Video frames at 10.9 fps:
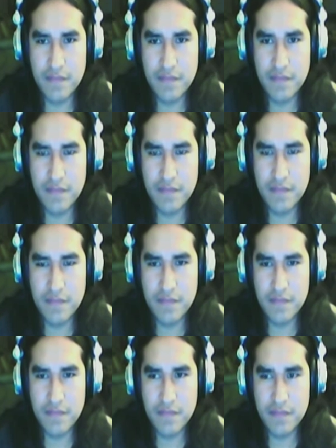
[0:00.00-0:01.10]

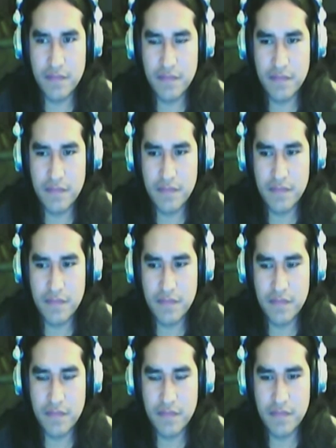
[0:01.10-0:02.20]

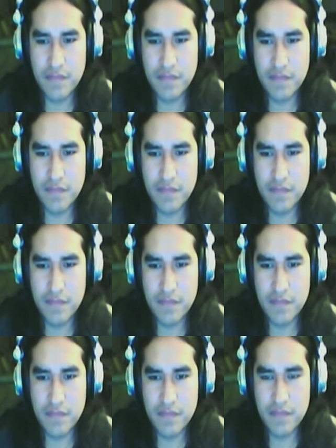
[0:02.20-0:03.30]

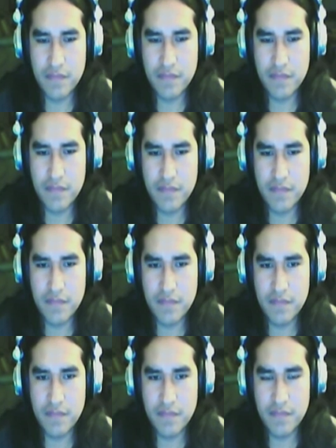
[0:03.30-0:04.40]

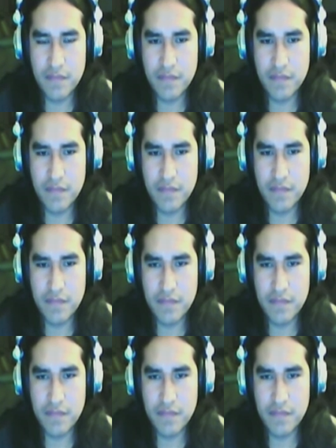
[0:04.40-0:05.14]
(silent)